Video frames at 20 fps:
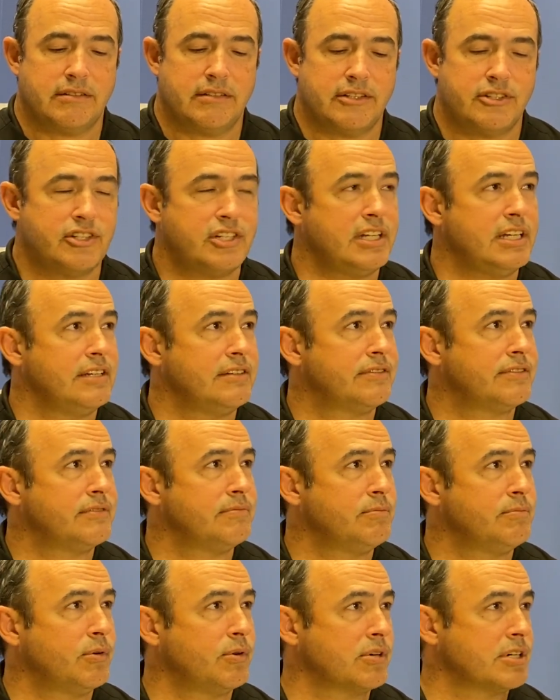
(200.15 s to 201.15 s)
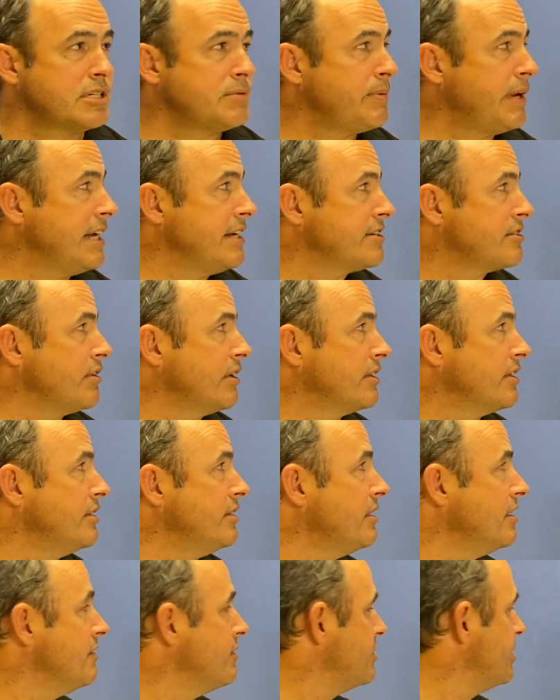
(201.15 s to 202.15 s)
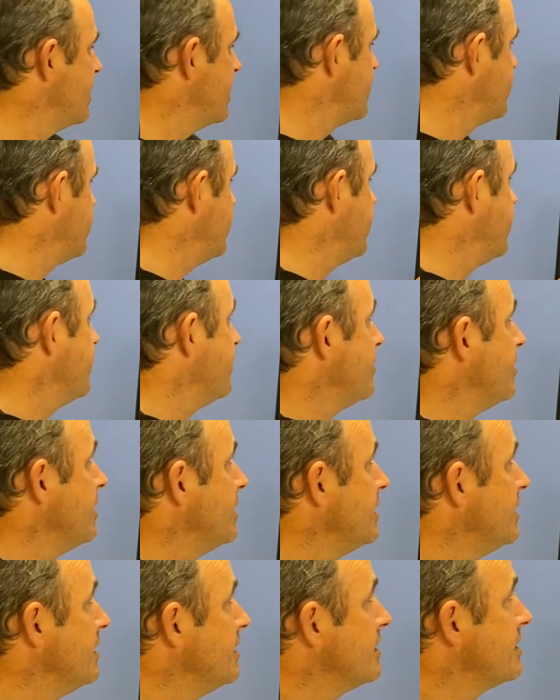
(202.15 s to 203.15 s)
achieve more space on the nerve. So you can see here on